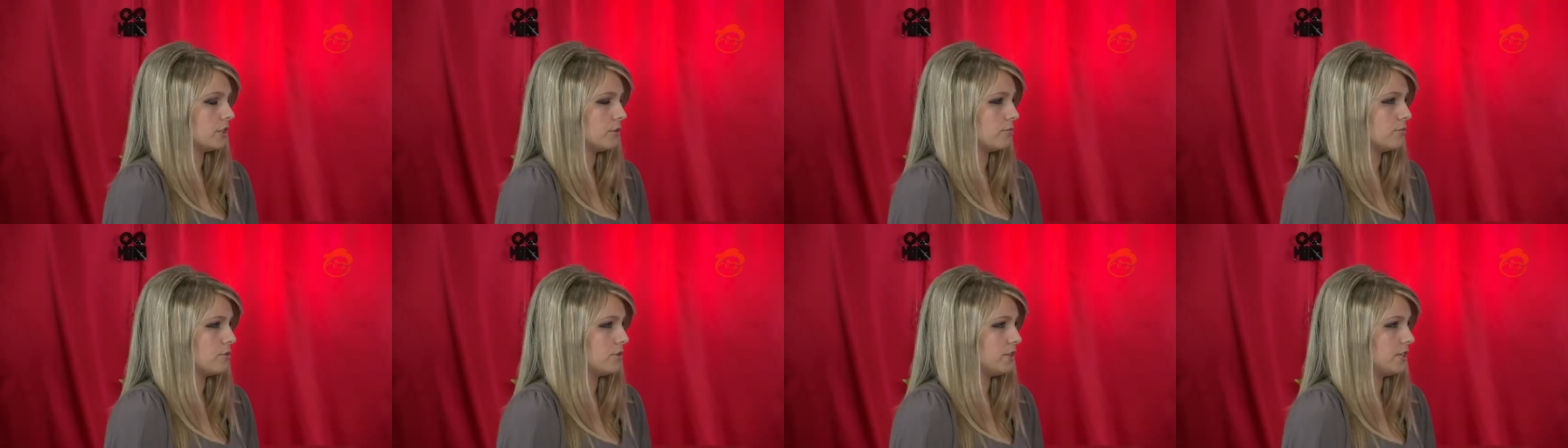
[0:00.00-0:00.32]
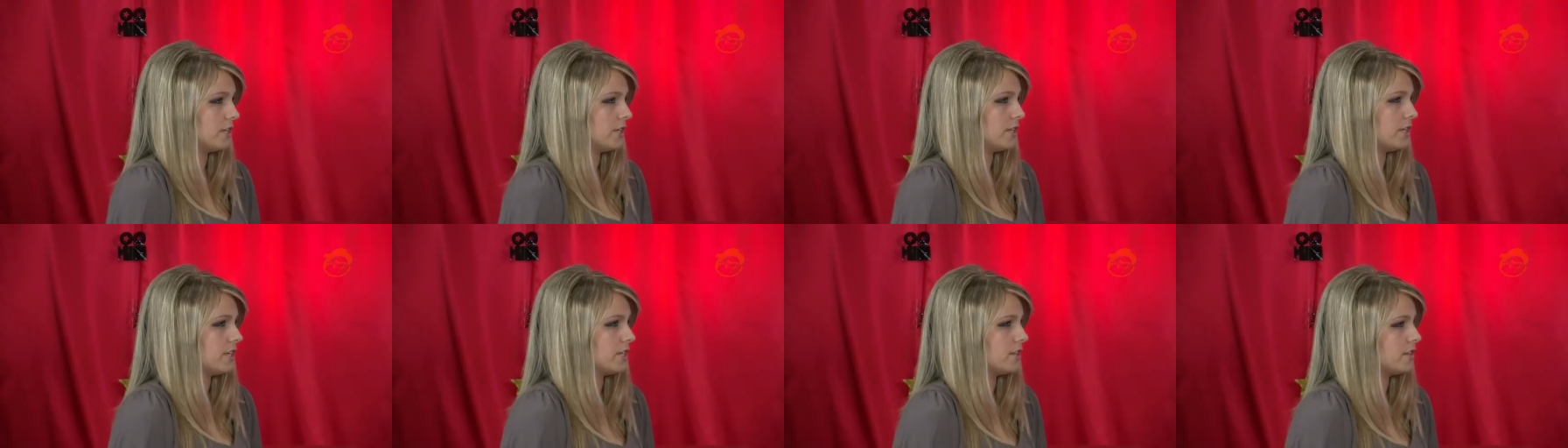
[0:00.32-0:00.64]

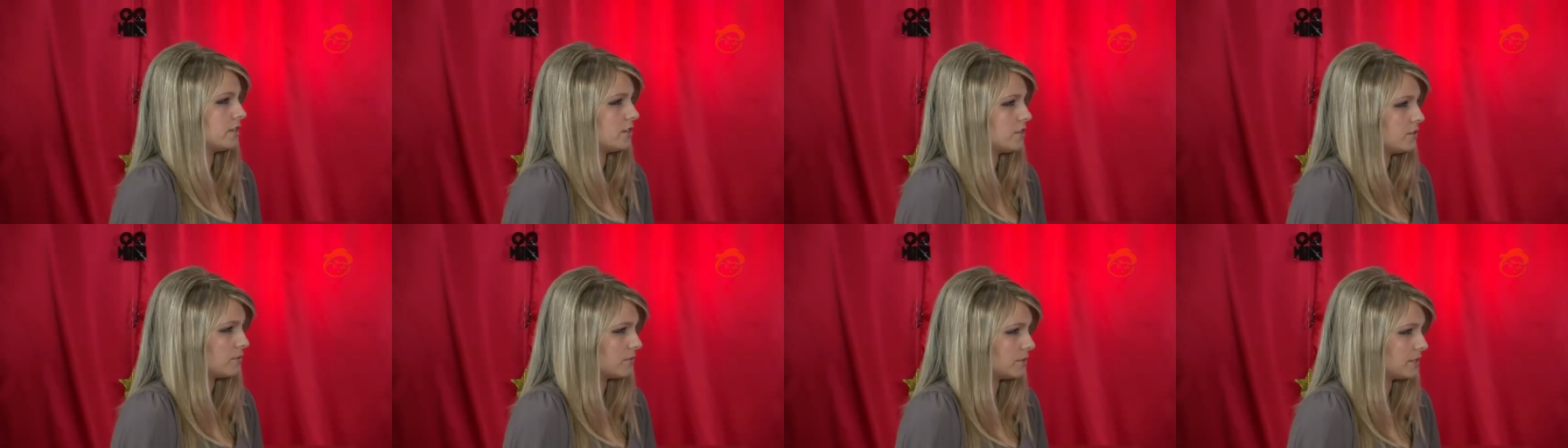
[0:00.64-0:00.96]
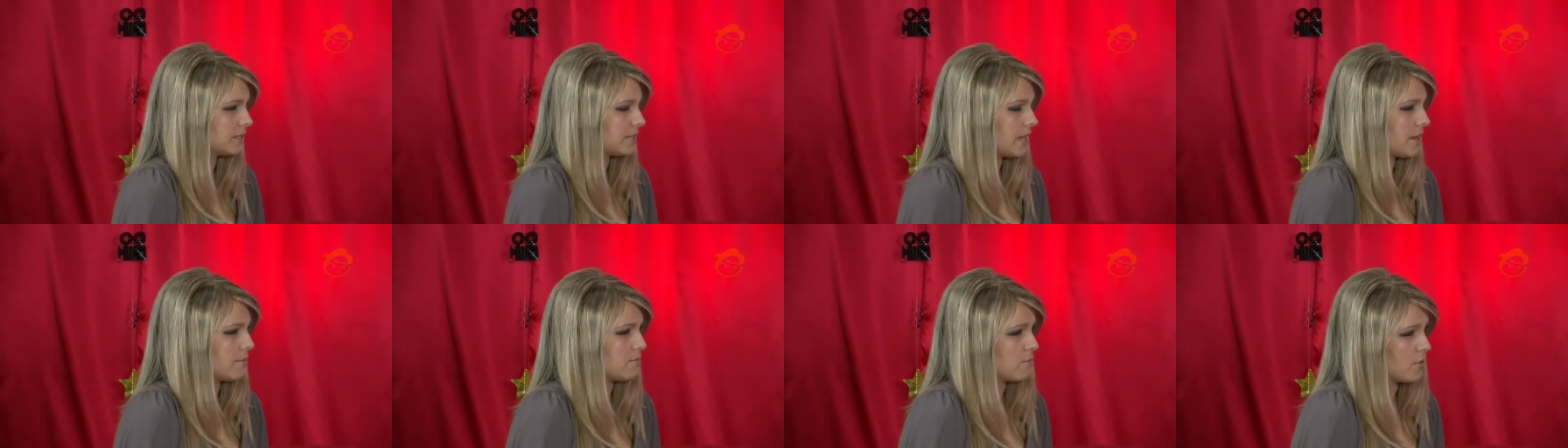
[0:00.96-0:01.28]
community that you
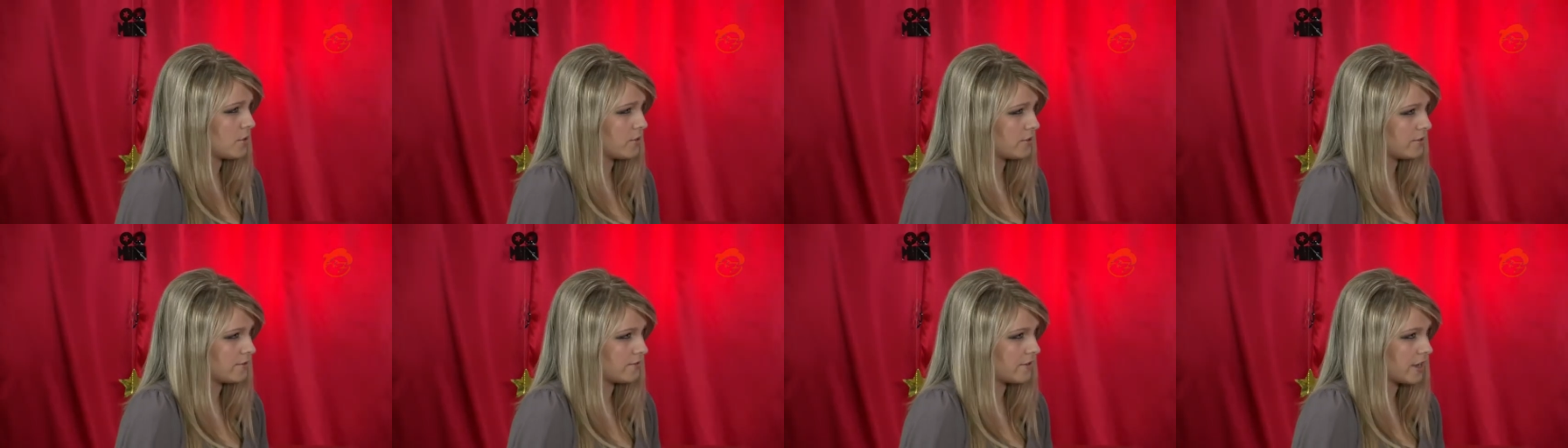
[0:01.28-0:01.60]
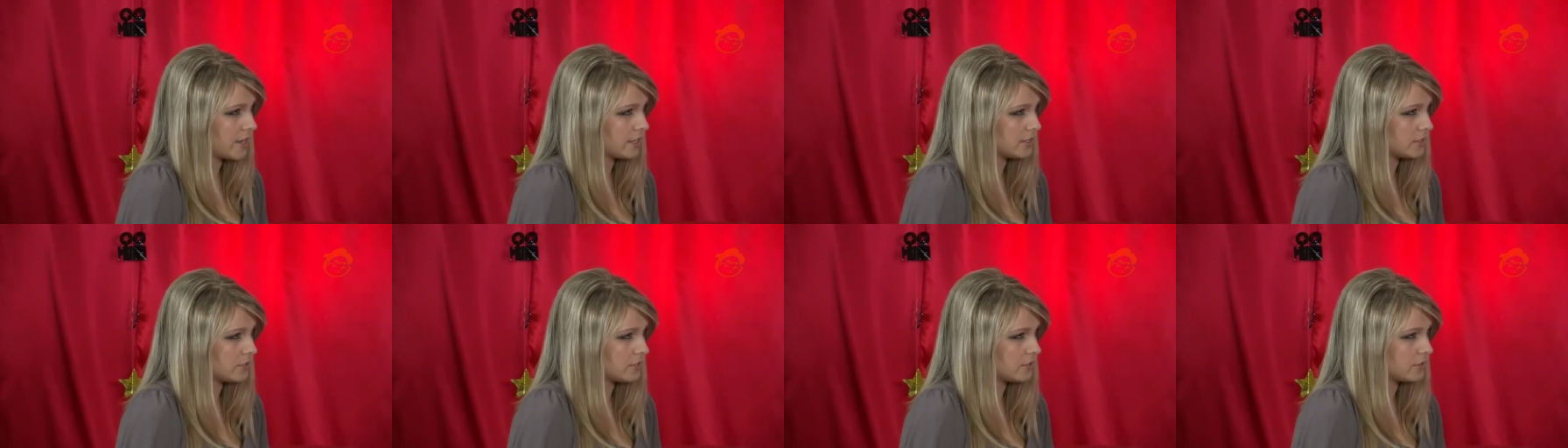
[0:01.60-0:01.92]
would say
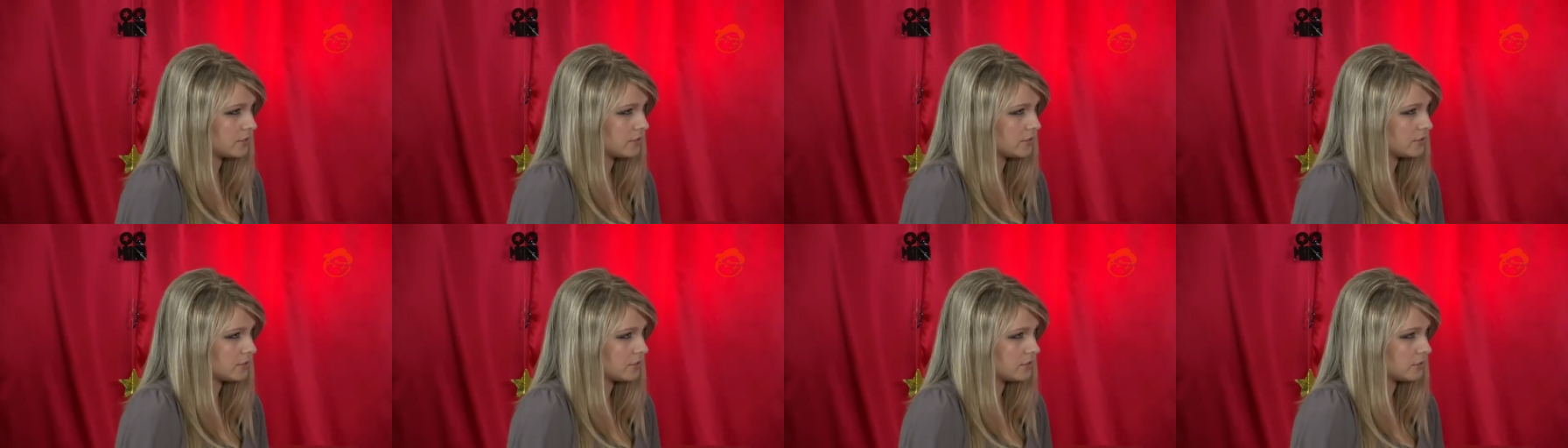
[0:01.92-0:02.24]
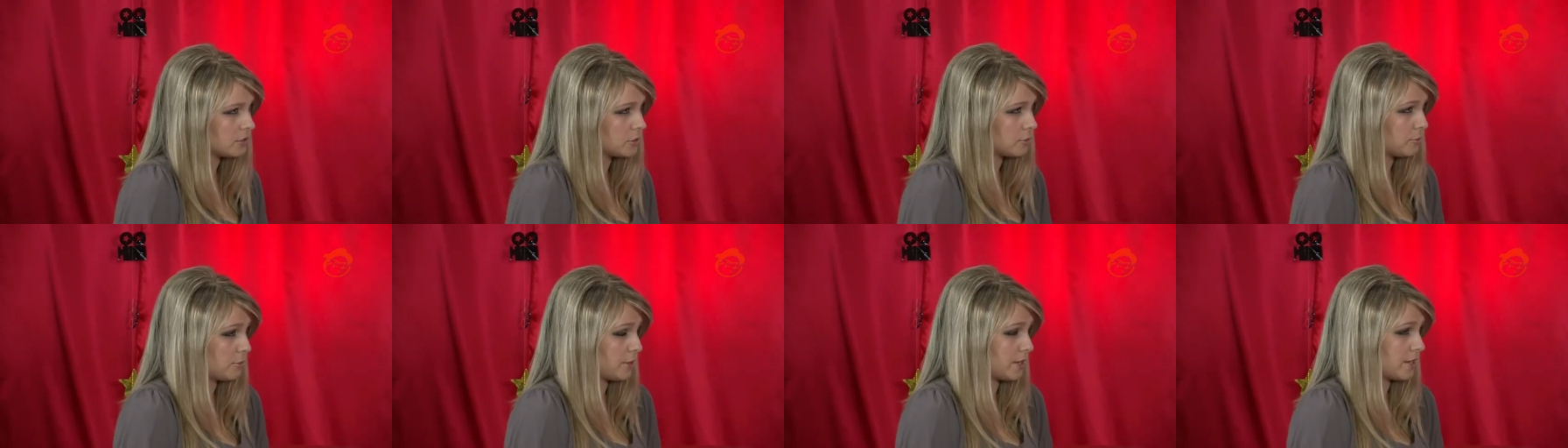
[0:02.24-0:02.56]
motivates you
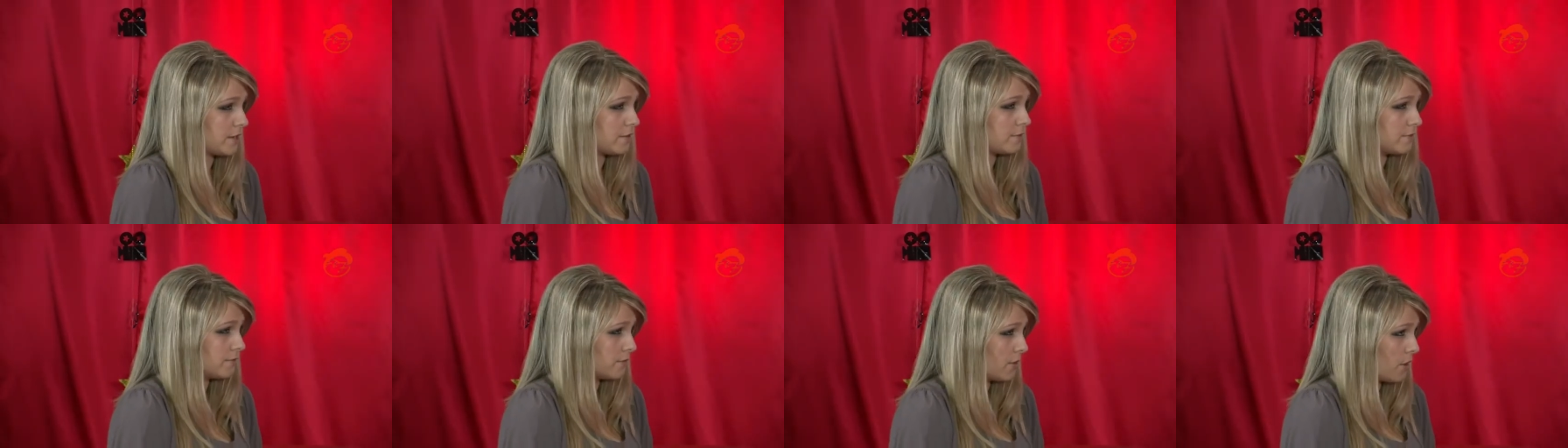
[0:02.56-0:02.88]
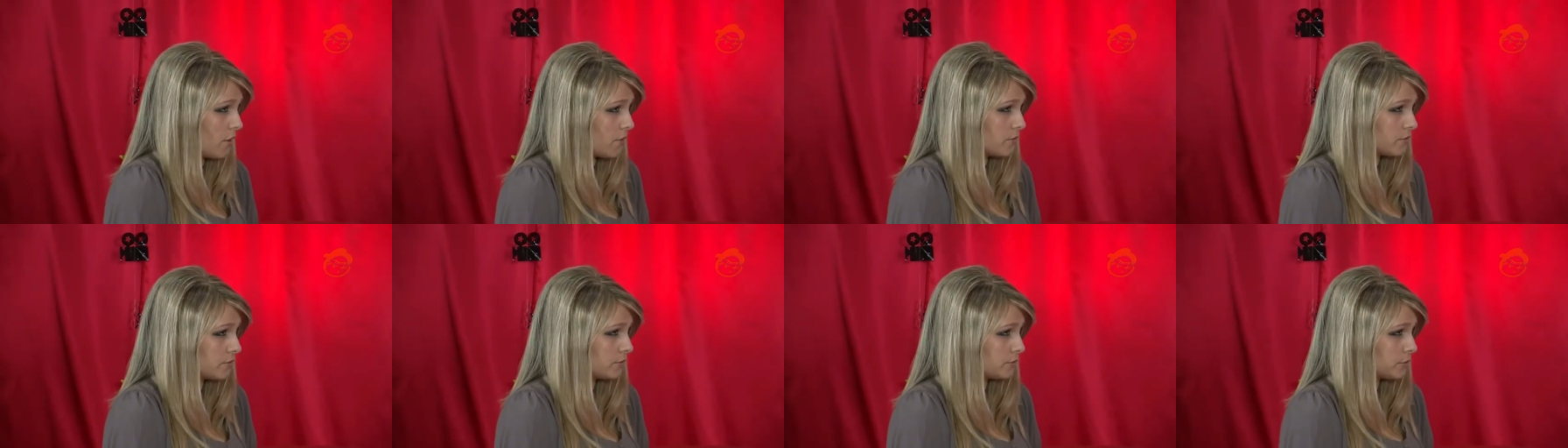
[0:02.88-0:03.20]
to be
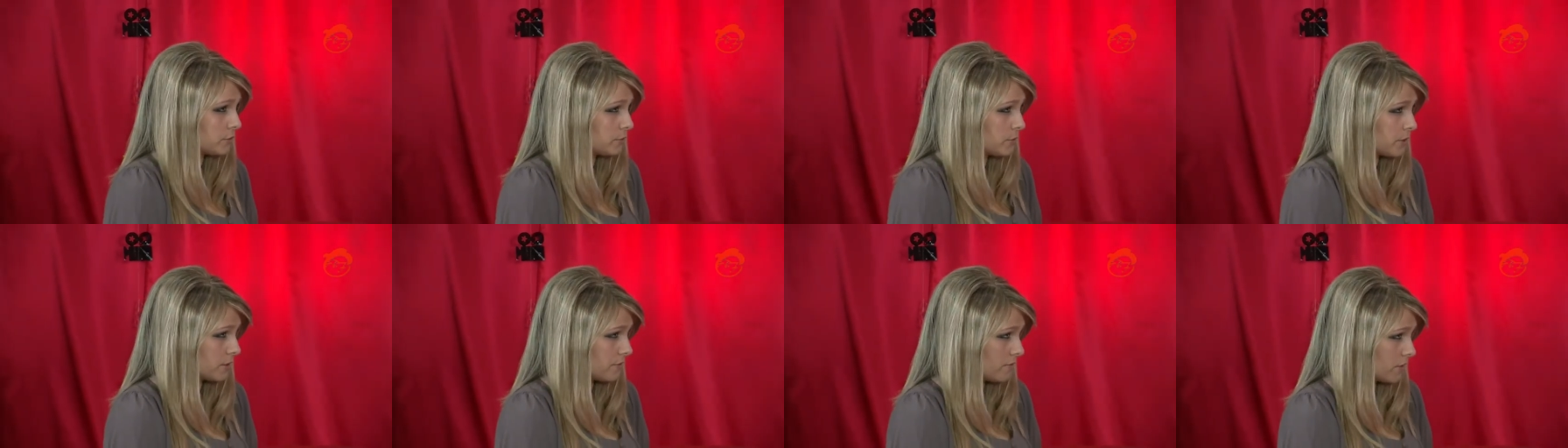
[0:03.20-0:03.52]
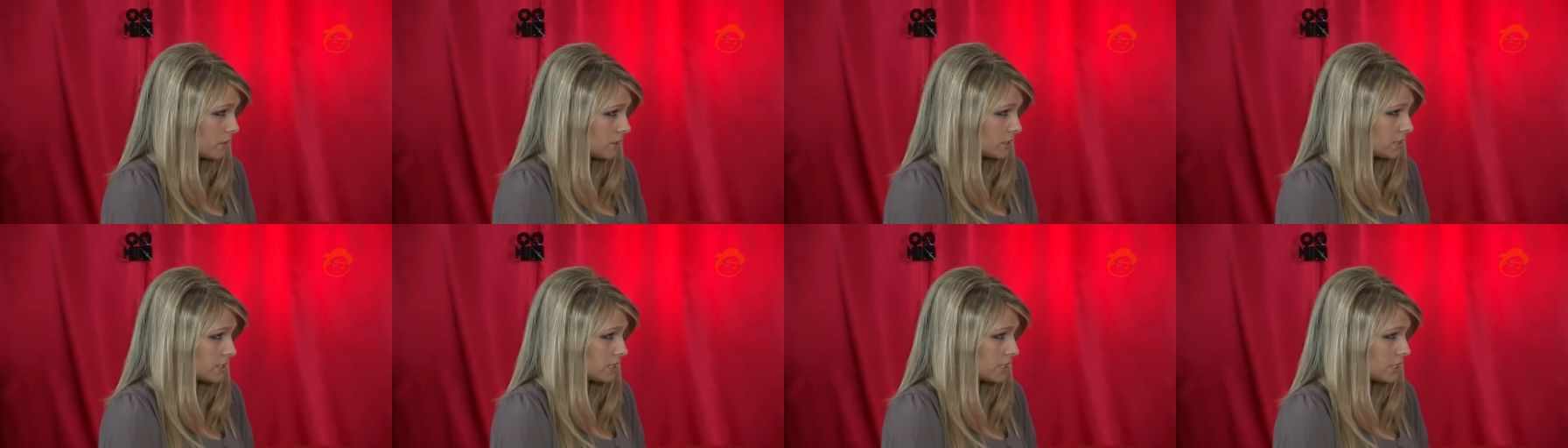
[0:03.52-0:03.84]
involved with
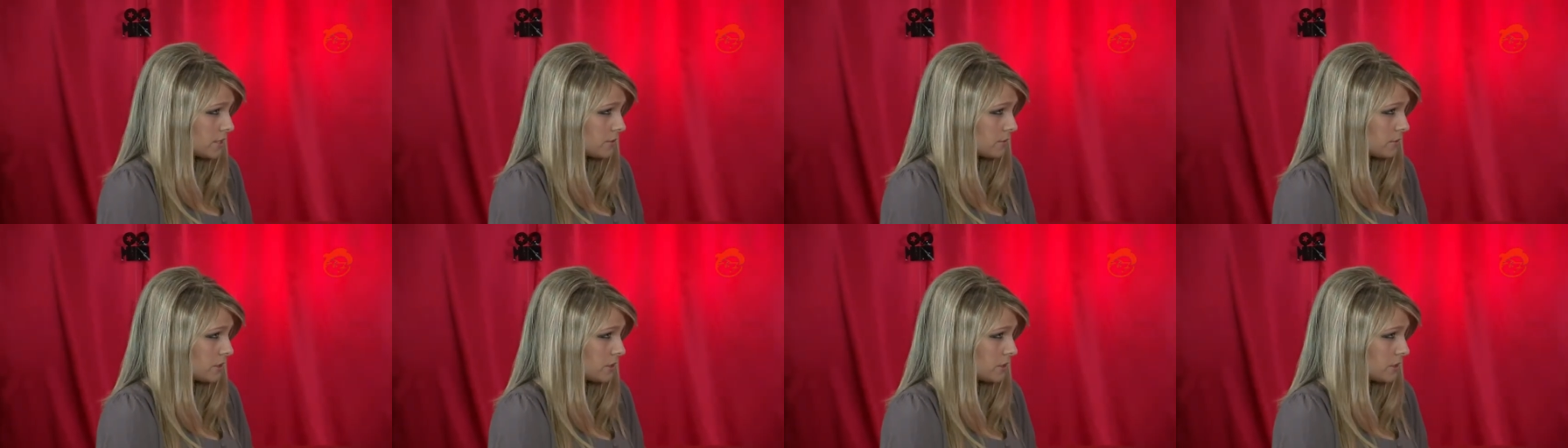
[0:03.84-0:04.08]
volunteer